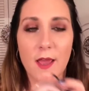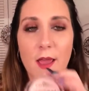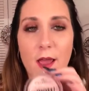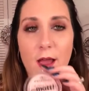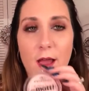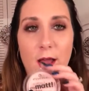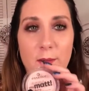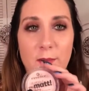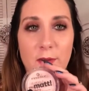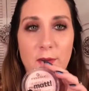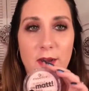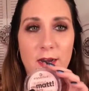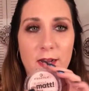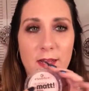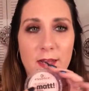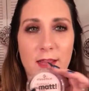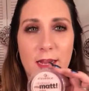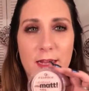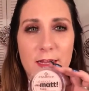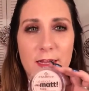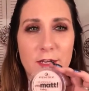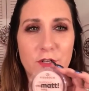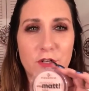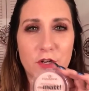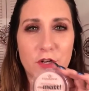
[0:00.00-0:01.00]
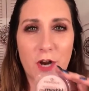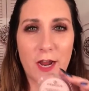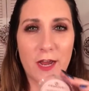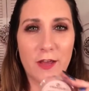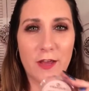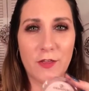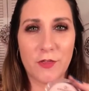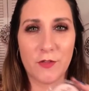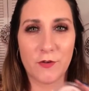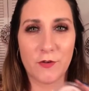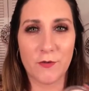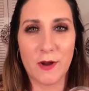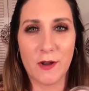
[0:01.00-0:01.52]
I mean, I'd like to try it
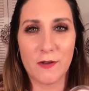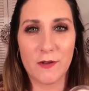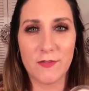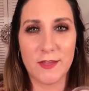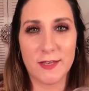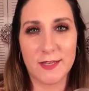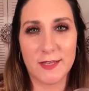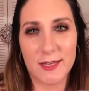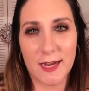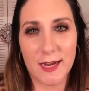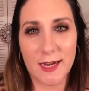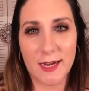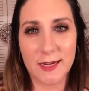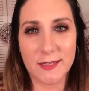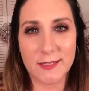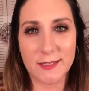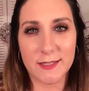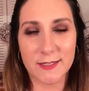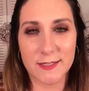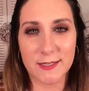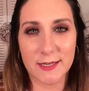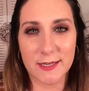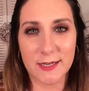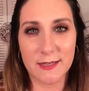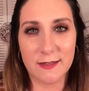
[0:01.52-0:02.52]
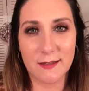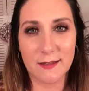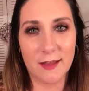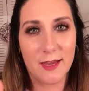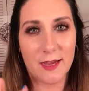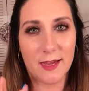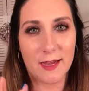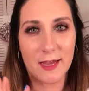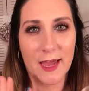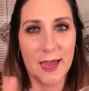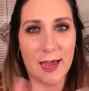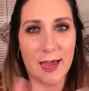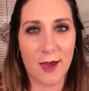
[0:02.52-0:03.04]
throughout the day to see
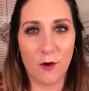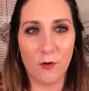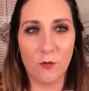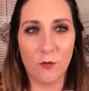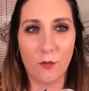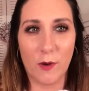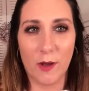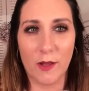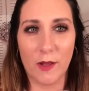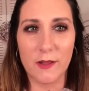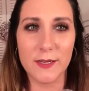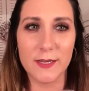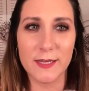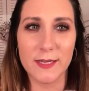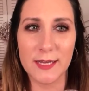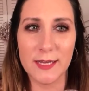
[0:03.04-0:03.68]
like how well it